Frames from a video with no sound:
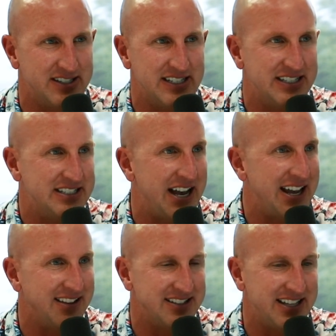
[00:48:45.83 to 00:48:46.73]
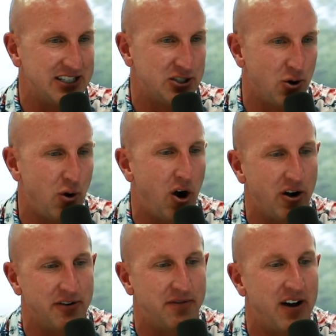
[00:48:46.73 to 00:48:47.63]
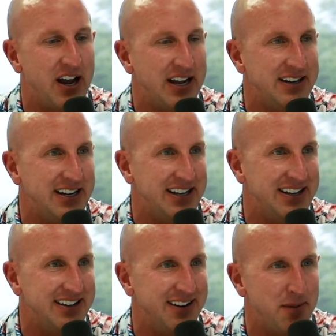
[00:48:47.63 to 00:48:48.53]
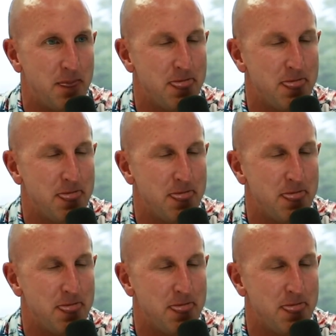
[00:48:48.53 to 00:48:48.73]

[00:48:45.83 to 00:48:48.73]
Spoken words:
this silence, and that's so hard to find in